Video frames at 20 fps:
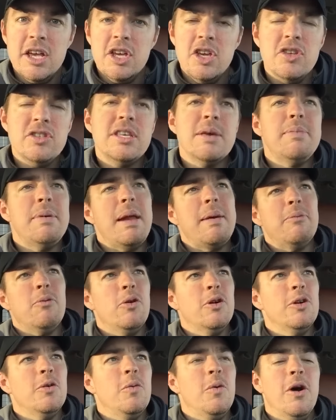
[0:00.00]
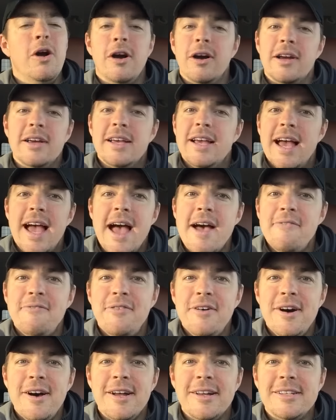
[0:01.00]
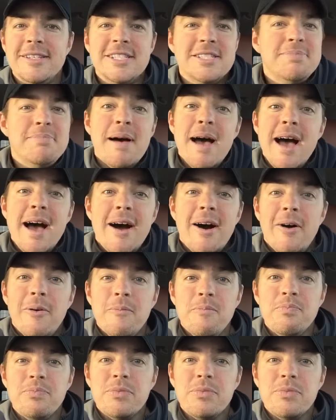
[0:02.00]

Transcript: You say, but I'm going to work. Have fun. Smile.